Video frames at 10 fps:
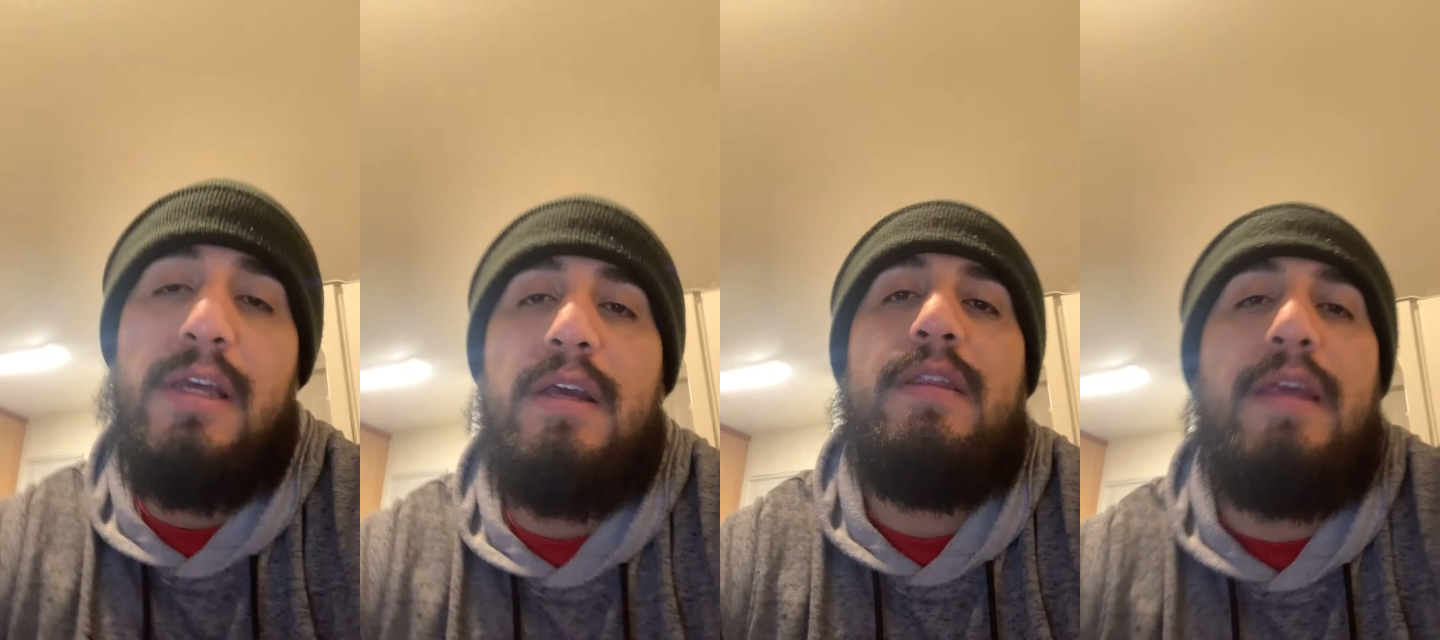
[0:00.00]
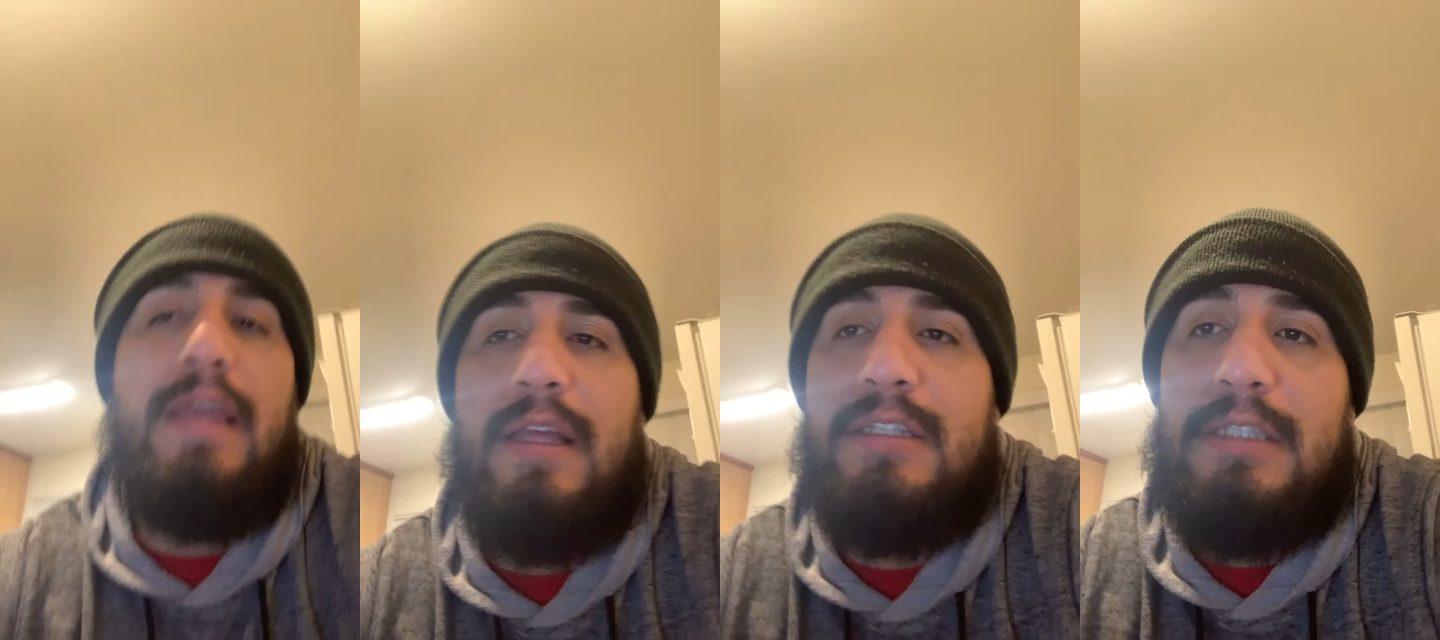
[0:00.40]
the
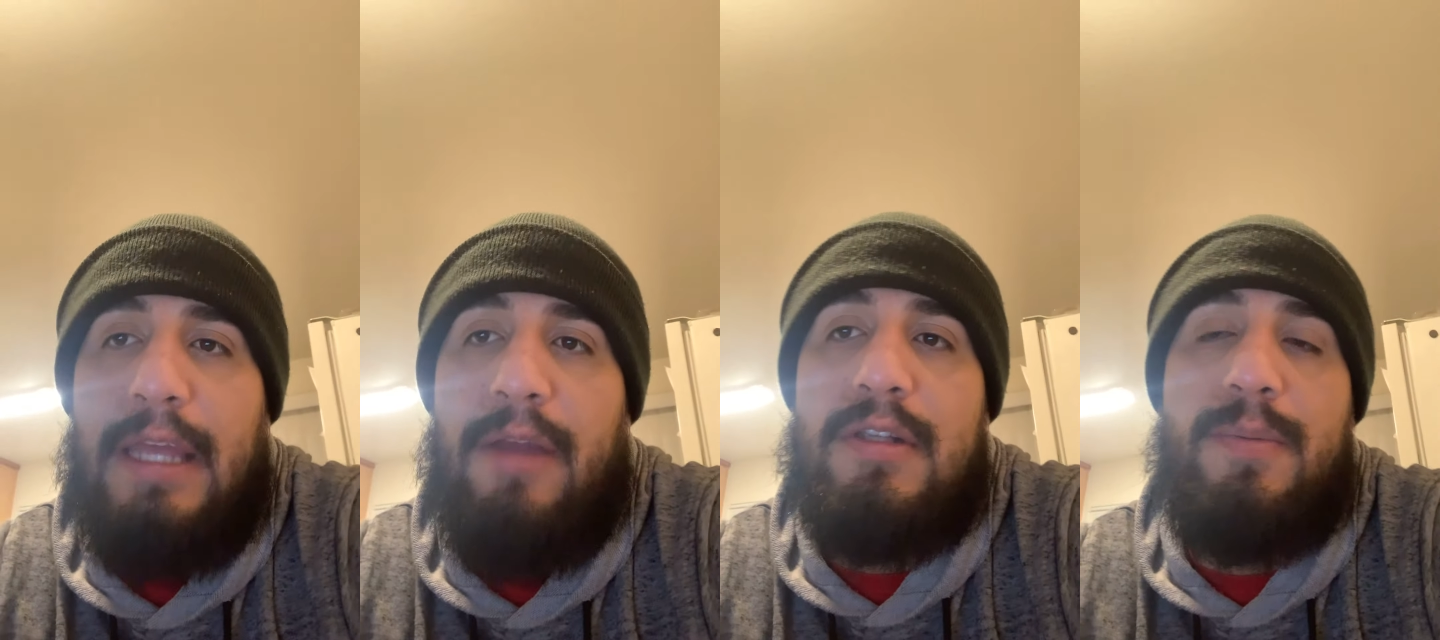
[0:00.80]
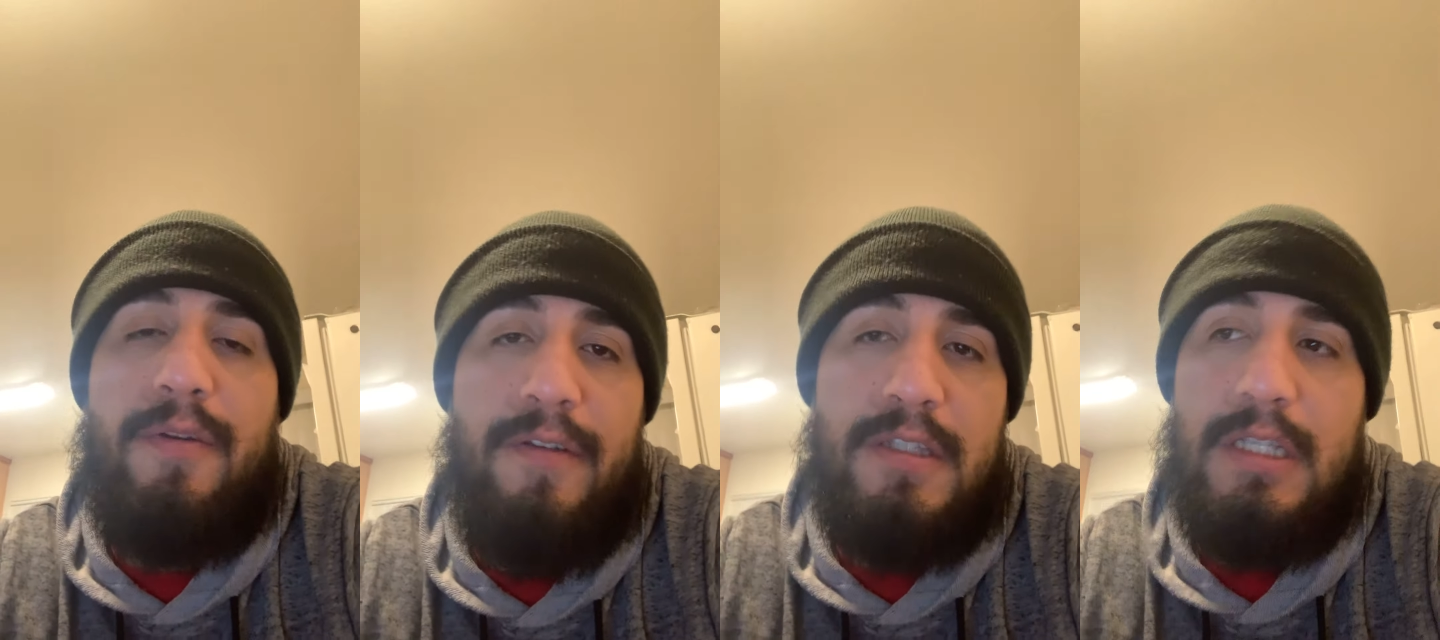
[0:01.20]
English language
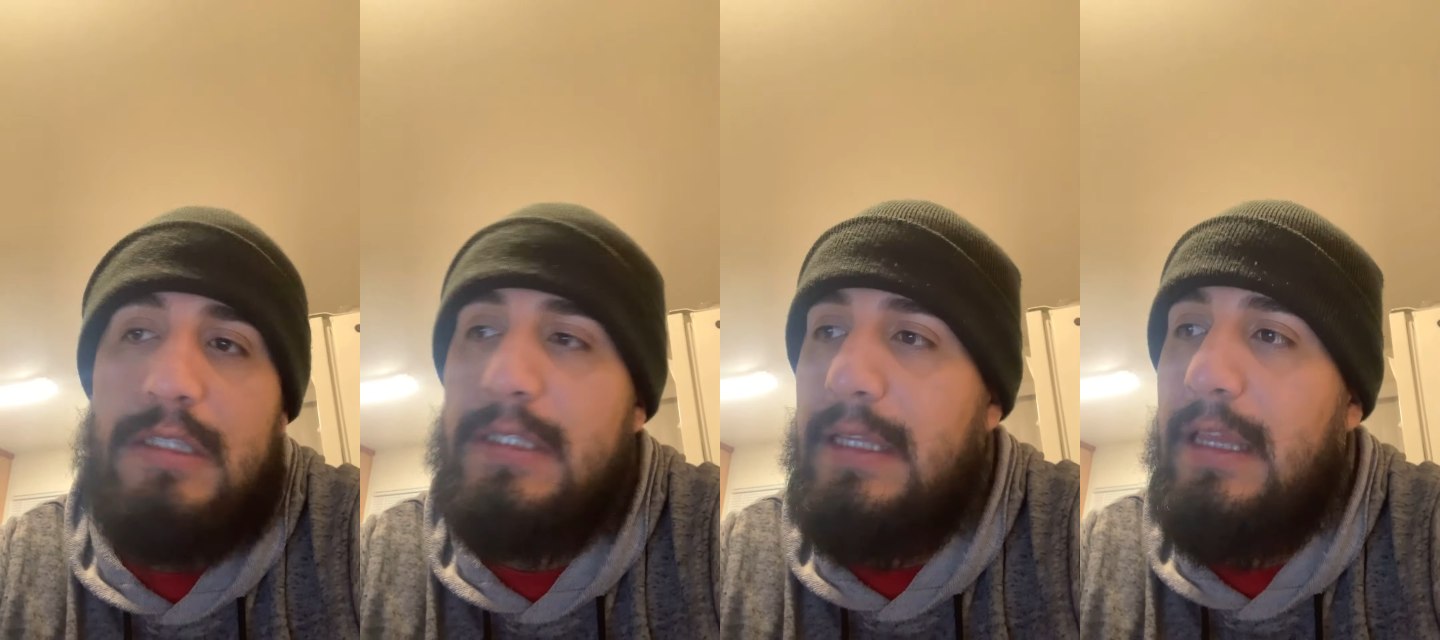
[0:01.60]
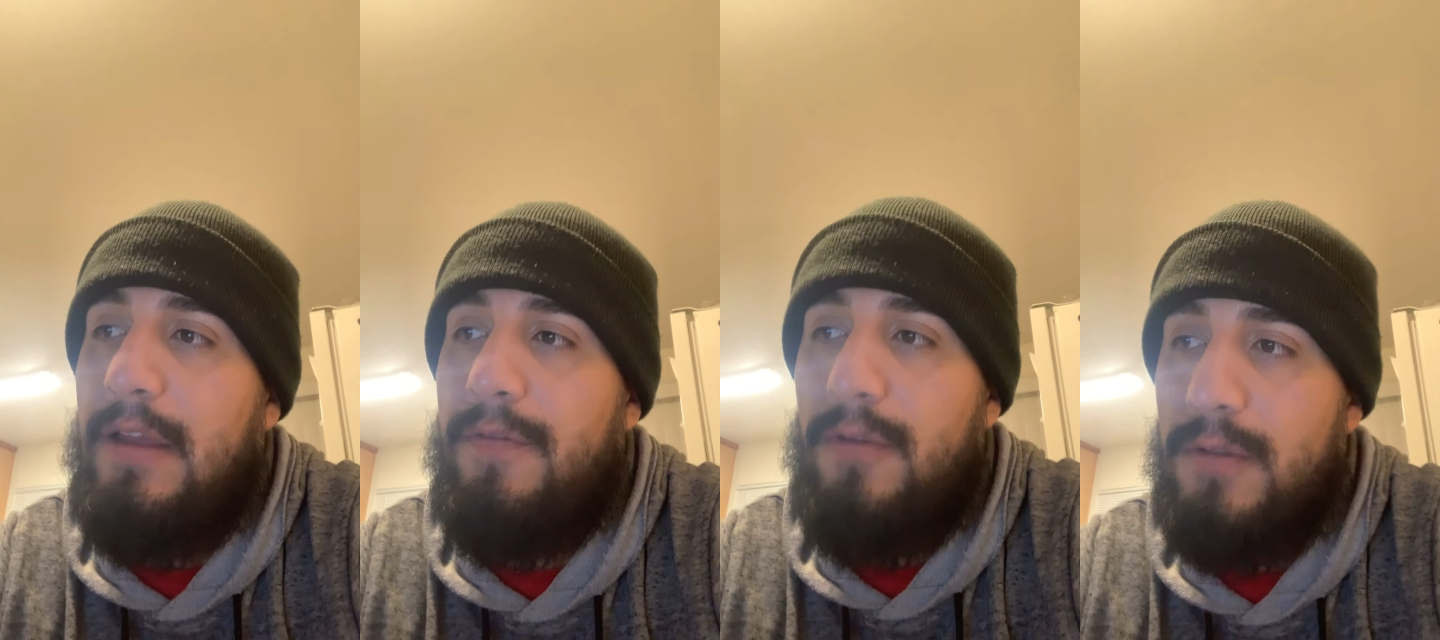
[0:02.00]
proficiency
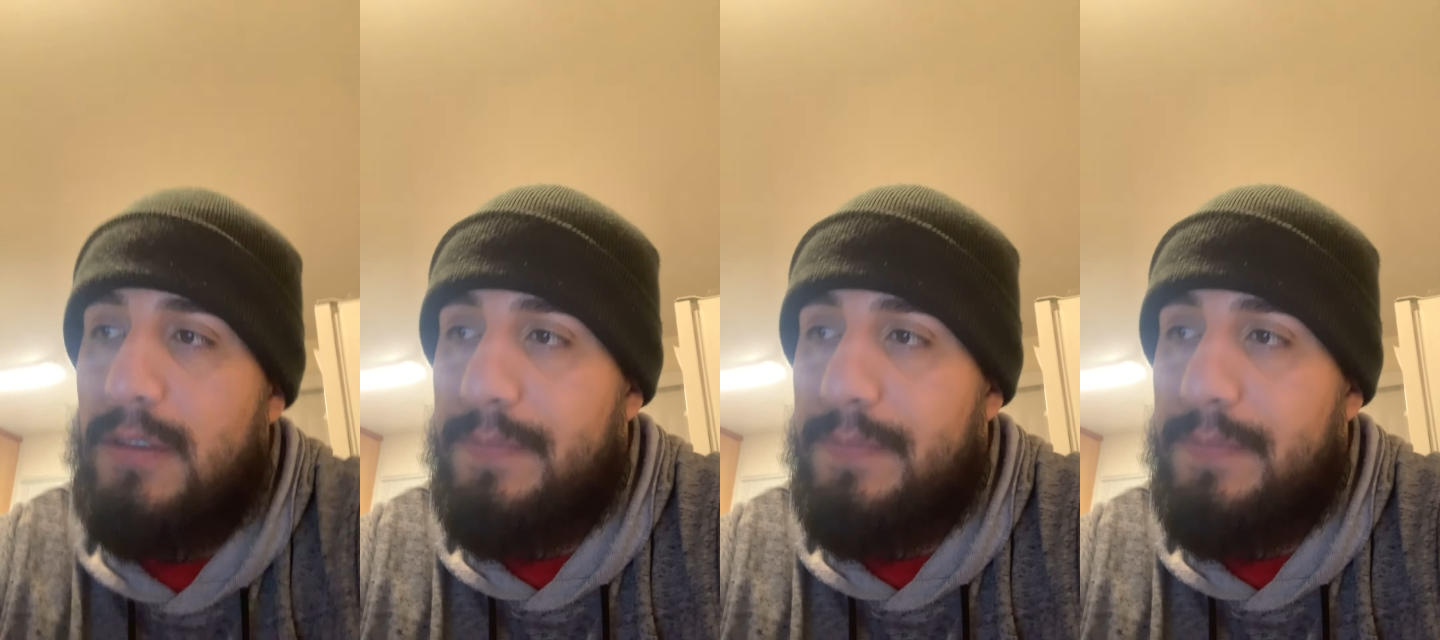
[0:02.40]
levels,